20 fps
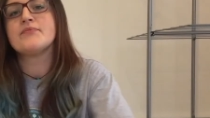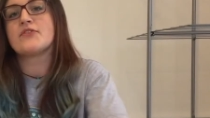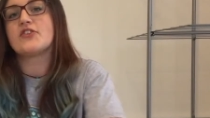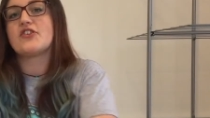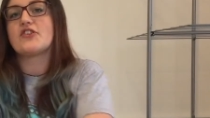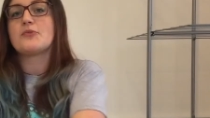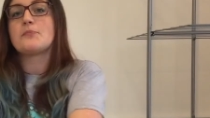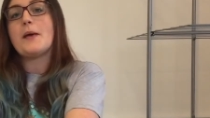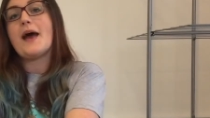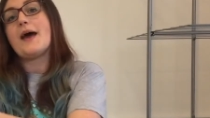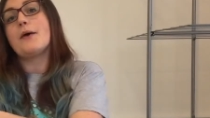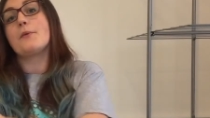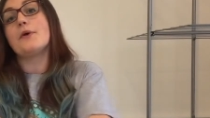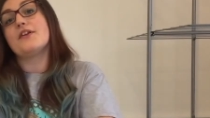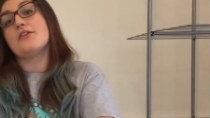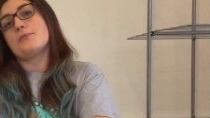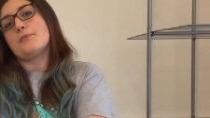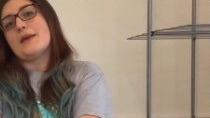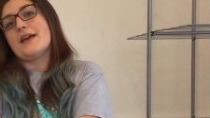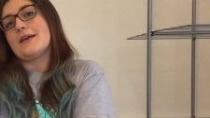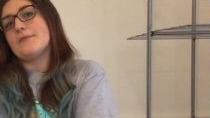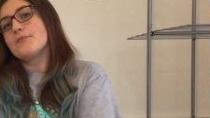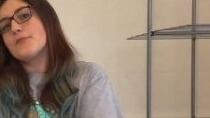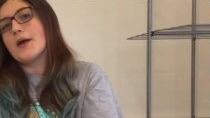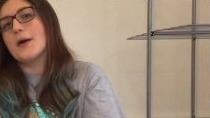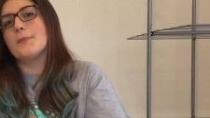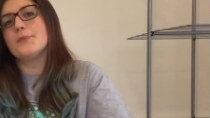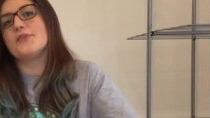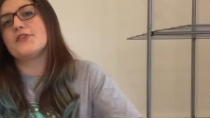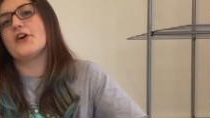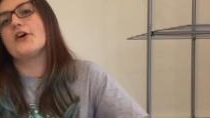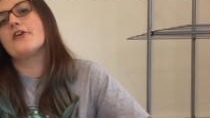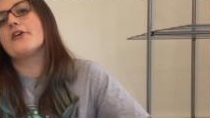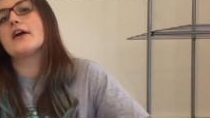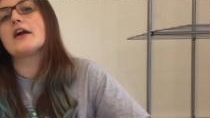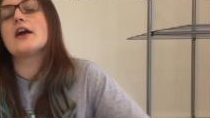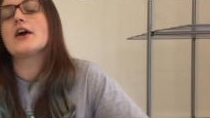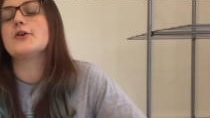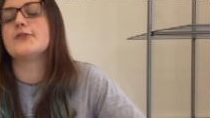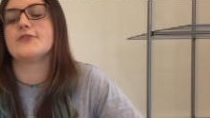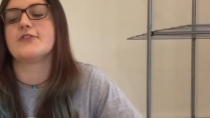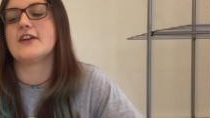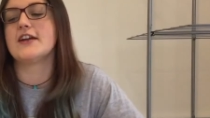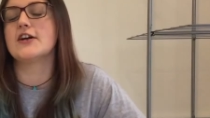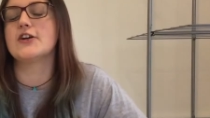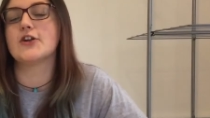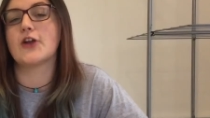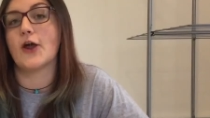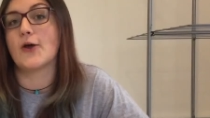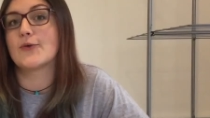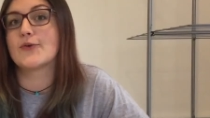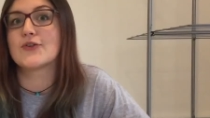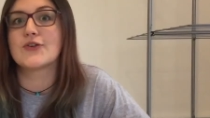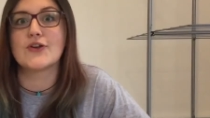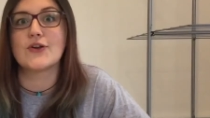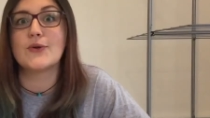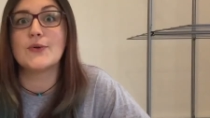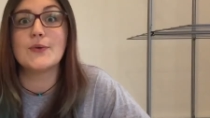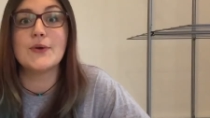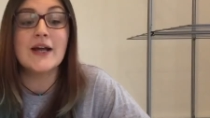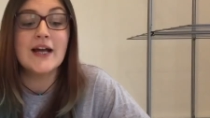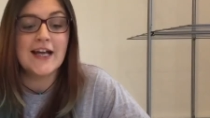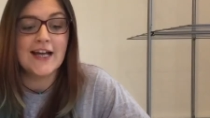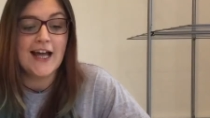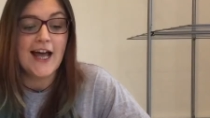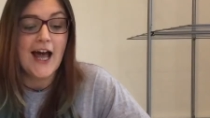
just bear with me. I'm sorry, hopefully it'll go soon.